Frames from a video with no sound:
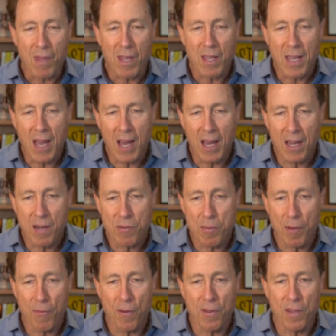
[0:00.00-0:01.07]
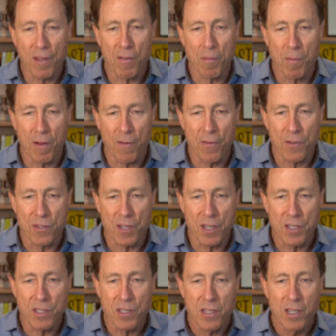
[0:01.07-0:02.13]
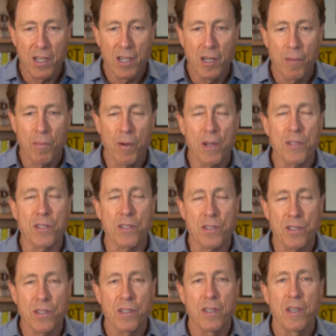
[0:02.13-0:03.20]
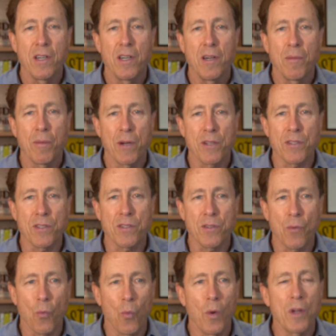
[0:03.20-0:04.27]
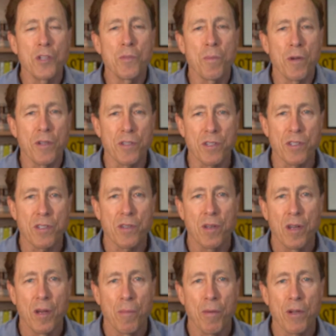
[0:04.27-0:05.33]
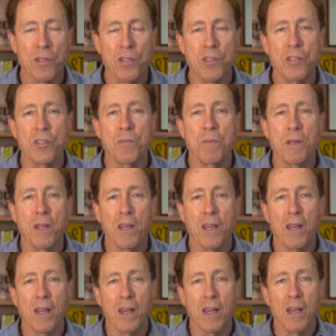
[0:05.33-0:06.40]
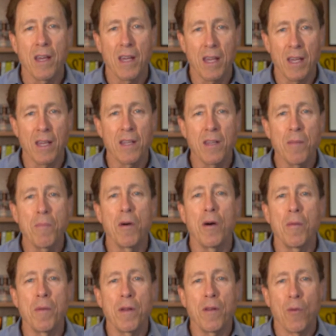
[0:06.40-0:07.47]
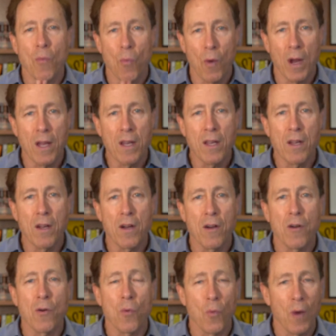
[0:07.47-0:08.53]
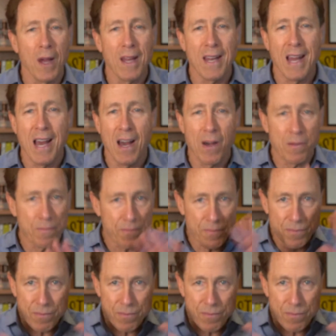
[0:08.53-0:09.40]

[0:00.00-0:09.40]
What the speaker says: Yeah, and as my friend David Belfer says, presence. Presence. What is presence? Presence is being in the moment, right here, right now,